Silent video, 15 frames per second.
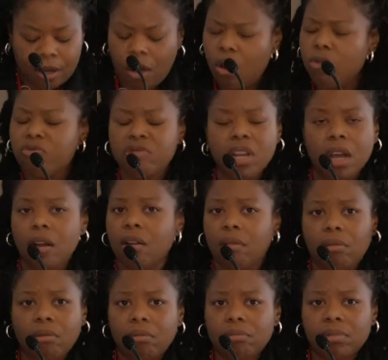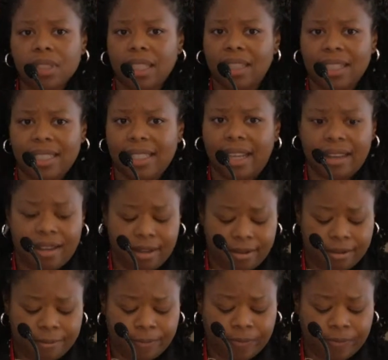Oh no, said the second.